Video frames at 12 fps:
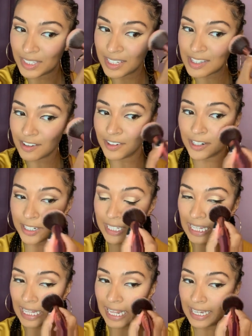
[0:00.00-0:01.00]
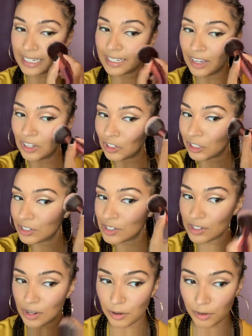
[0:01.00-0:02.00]
It's a very light color,
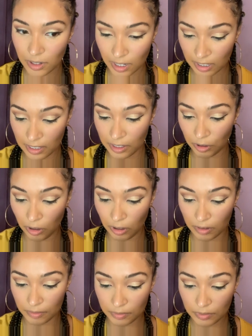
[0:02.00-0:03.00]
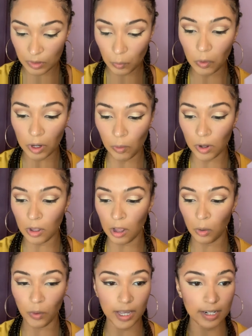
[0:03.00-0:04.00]
so a little will go a
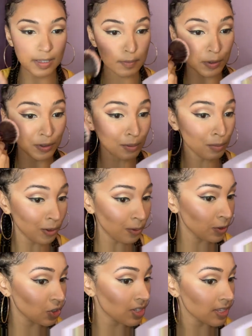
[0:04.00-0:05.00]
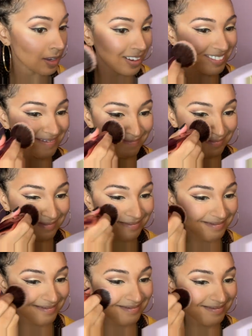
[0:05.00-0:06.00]
long way, and it's buildable, which is good.
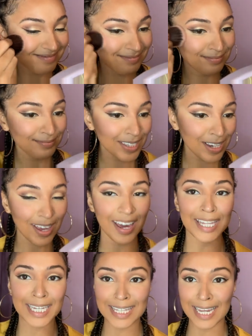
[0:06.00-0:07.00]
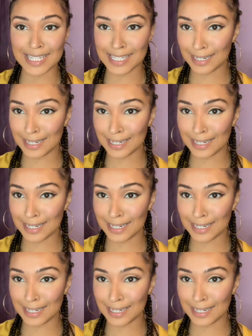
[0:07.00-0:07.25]
Okay, I think that's